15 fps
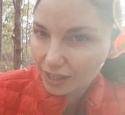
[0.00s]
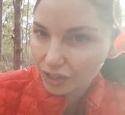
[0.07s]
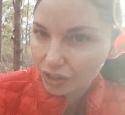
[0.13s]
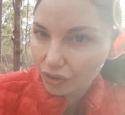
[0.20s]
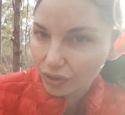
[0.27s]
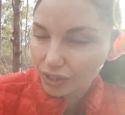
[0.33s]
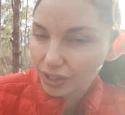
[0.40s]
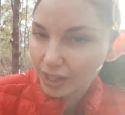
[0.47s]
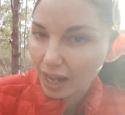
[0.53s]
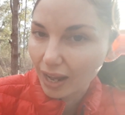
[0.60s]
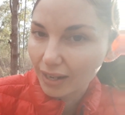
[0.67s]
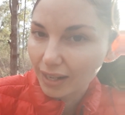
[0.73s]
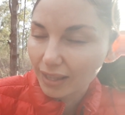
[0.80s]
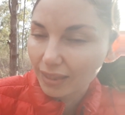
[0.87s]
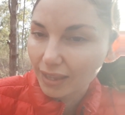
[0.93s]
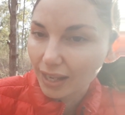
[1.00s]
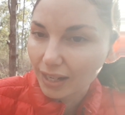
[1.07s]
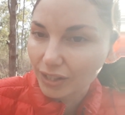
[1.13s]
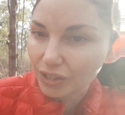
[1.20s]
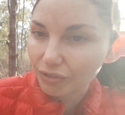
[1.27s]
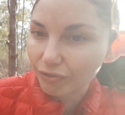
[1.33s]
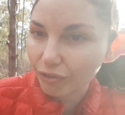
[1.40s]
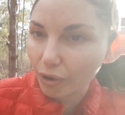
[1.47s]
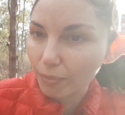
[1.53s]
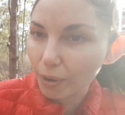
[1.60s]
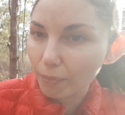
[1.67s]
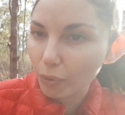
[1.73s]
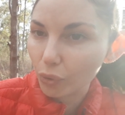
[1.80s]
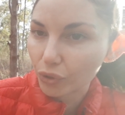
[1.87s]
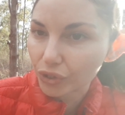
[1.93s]
So starting things from a
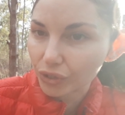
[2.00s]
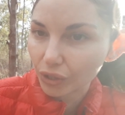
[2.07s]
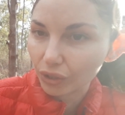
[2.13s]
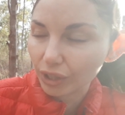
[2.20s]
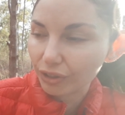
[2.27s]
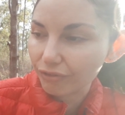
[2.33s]
more solid